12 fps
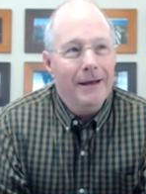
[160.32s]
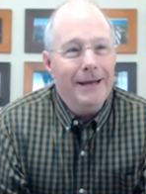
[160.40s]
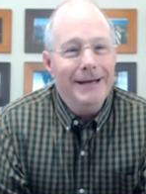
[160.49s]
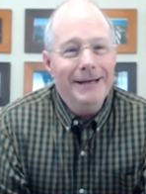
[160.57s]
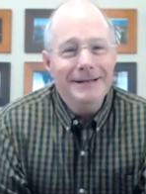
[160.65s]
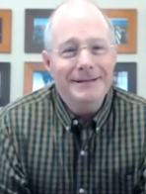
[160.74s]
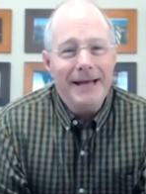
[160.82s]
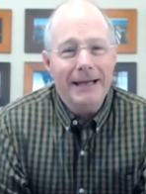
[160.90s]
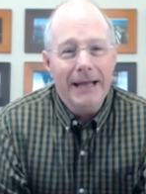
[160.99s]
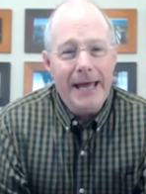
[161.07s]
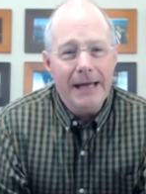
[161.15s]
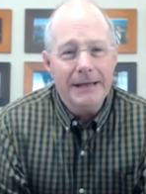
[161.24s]
He didn't say,
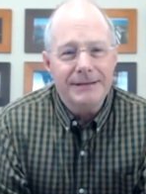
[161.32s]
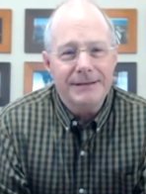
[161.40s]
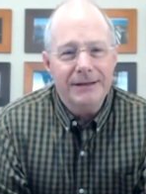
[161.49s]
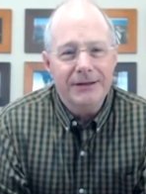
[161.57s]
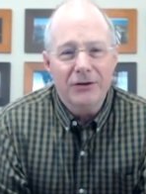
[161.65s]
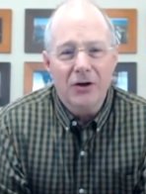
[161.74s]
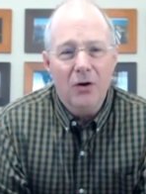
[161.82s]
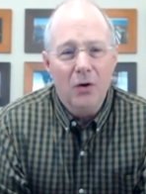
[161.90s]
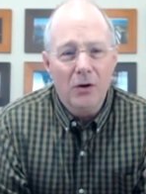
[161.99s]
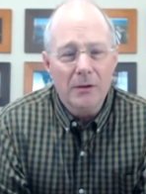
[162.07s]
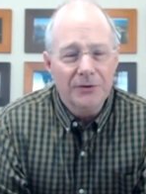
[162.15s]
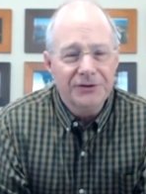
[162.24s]
Lance, you're a
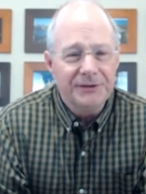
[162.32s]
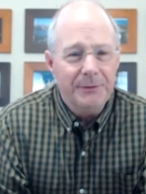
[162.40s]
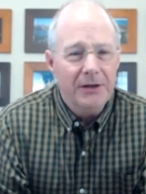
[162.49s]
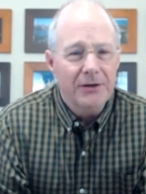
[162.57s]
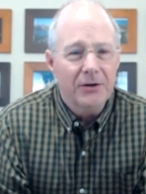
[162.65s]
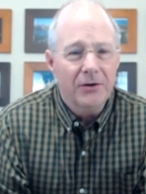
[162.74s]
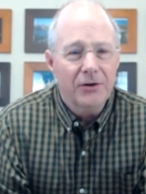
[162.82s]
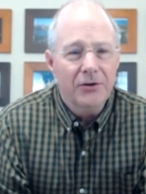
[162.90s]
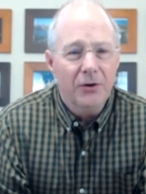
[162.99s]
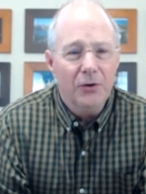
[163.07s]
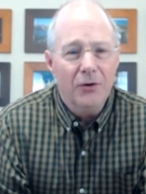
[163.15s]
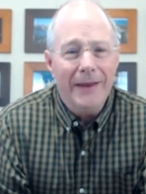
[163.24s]
horrible speaker. You
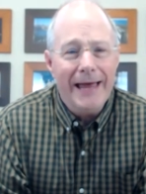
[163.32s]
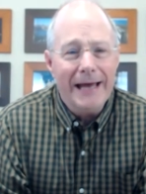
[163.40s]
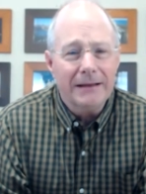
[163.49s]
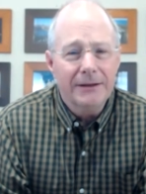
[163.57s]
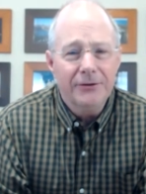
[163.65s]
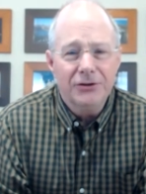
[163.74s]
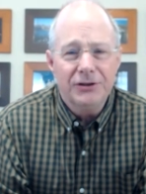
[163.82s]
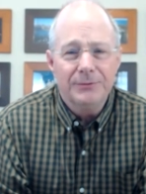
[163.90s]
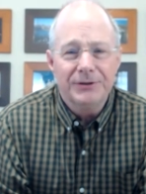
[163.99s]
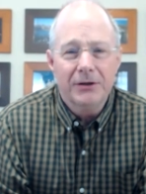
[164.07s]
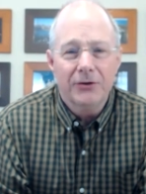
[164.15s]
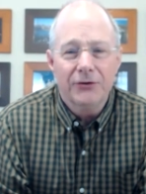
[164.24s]
know, you lack leadership
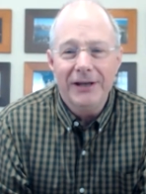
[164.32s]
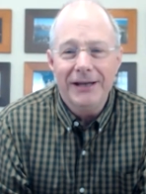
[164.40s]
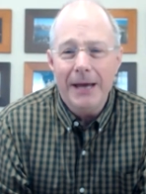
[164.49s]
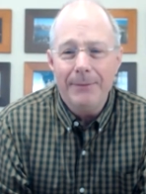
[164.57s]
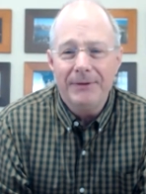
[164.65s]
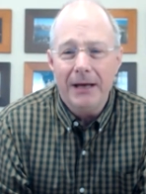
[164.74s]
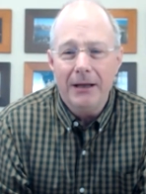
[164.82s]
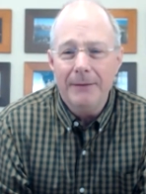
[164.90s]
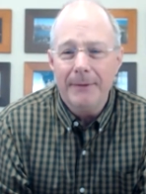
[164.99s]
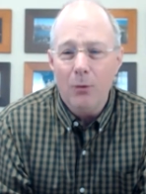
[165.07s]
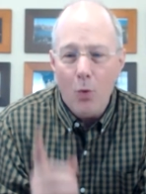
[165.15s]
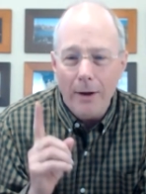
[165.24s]
skills. He kept telling
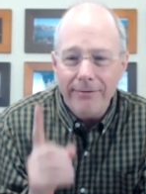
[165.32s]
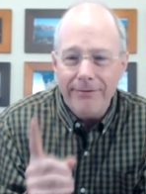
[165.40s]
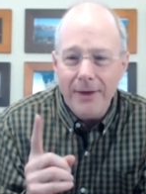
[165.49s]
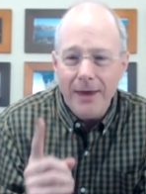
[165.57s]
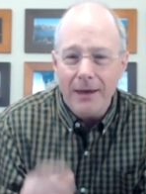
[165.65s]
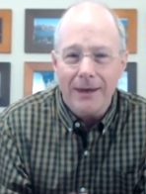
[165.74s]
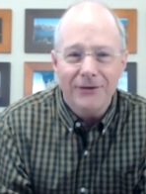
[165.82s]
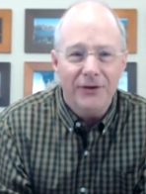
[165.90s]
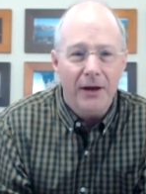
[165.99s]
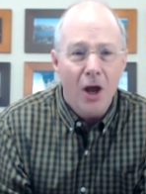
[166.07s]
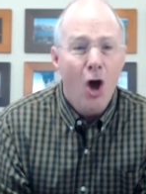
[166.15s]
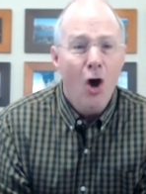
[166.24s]
me one thing. He
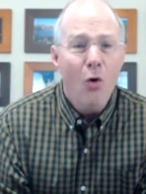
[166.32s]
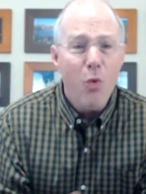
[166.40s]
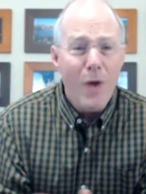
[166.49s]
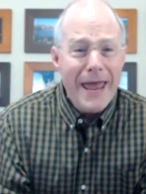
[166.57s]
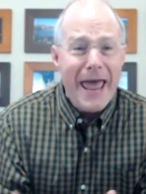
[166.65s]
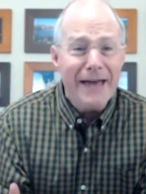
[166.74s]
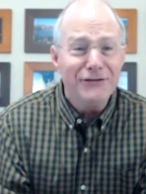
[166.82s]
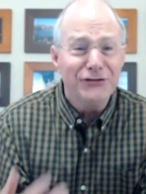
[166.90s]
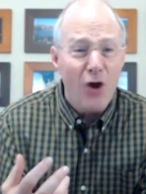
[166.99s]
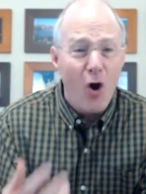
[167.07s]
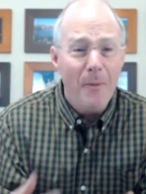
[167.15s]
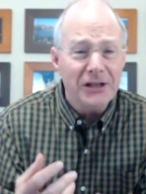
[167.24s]
said, We had
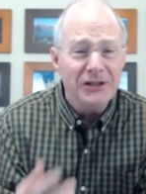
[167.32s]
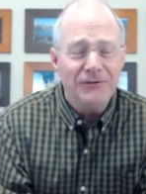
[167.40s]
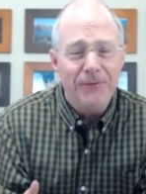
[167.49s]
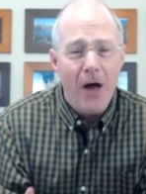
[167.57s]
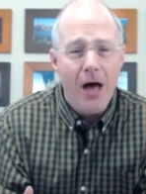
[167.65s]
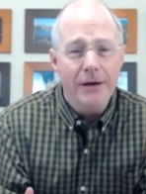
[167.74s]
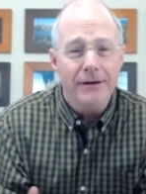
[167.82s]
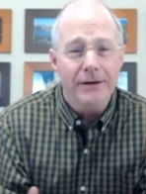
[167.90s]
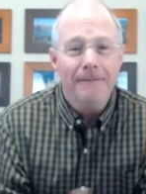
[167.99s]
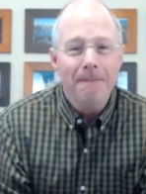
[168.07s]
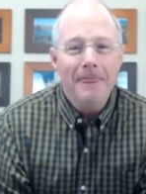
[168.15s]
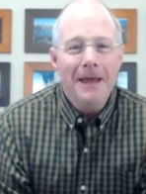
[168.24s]
so much fun
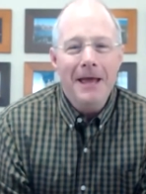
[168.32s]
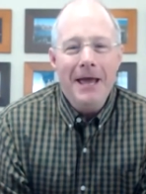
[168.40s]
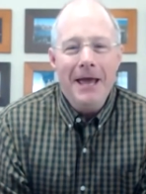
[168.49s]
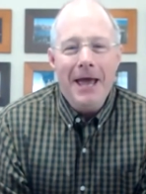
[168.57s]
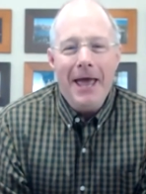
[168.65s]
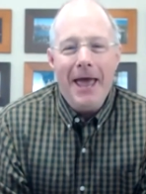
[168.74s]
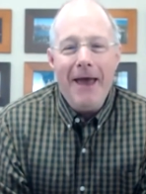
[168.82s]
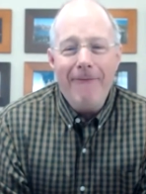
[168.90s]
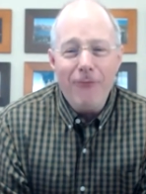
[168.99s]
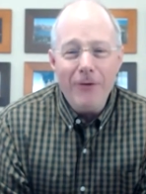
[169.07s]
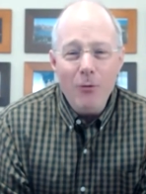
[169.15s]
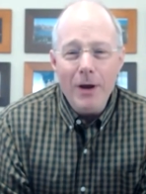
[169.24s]

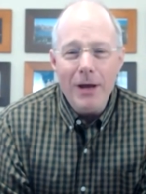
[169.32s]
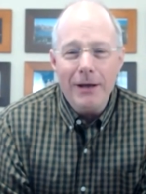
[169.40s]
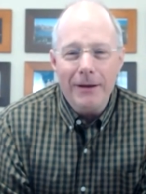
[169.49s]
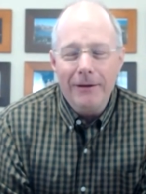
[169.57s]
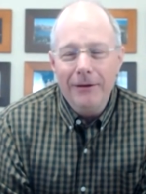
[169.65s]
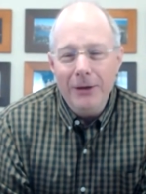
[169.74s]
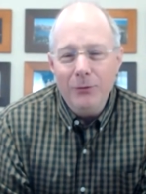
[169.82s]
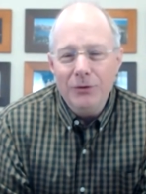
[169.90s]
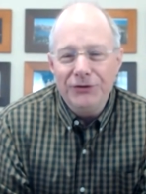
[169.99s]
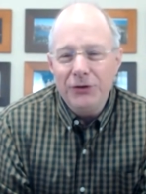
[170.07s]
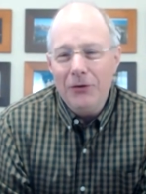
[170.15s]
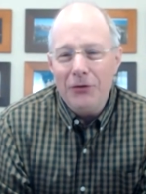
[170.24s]
every week, Glenn
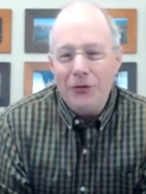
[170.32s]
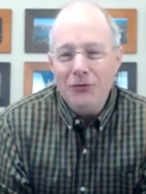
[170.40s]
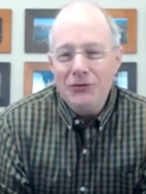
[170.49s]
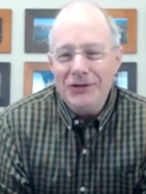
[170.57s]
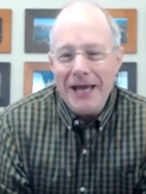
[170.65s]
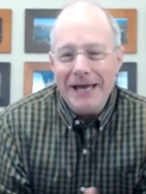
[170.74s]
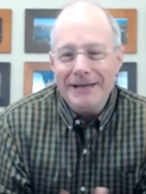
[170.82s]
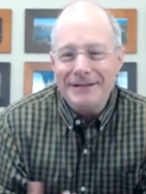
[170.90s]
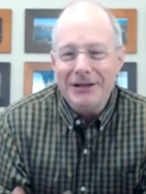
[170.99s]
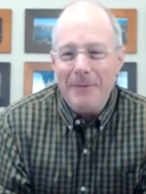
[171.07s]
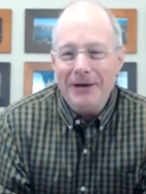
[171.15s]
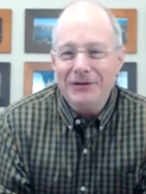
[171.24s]
was so
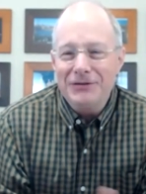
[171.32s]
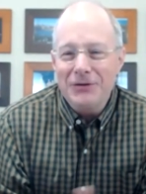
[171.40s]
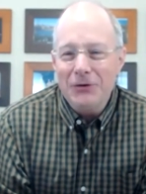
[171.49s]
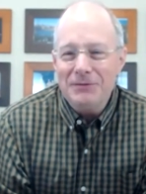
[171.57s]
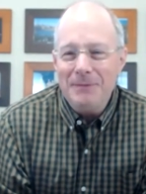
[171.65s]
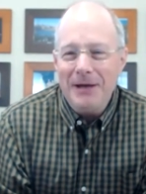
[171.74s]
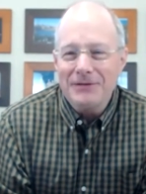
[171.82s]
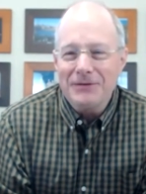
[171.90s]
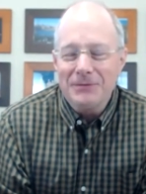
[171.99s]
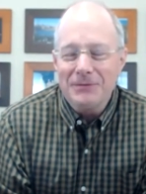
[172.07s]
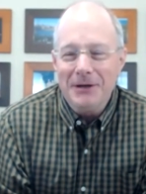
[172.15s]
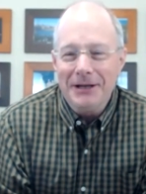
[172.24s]
enthusiastic about his
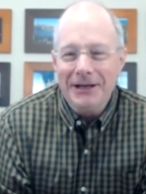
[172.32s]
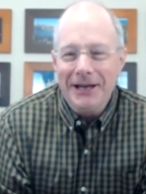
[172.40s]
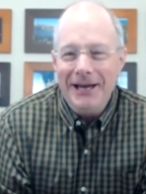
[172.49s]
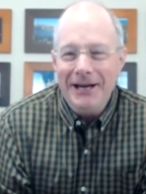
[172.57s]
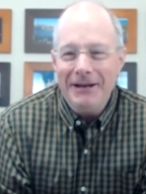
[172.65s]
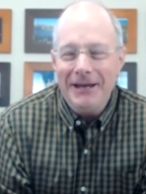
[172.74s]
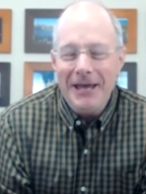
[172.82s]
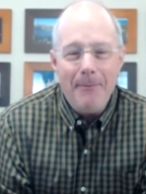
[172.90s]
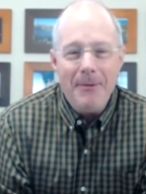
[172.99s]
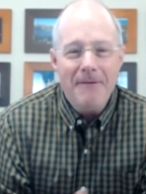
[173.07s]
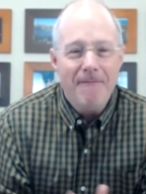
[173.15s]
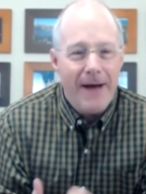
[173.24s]
Toastmasters meeting and he
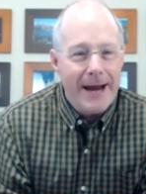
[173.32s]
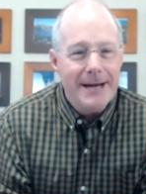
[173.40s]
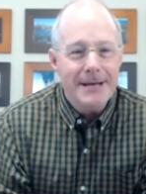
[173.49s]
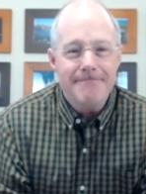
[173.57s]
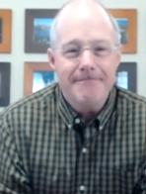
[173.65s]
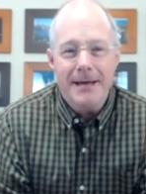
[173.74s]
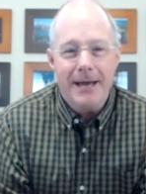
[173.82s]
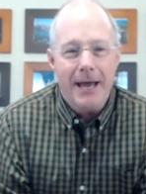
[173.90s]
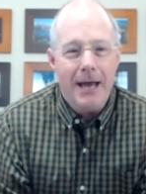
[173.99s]
kept inviting me.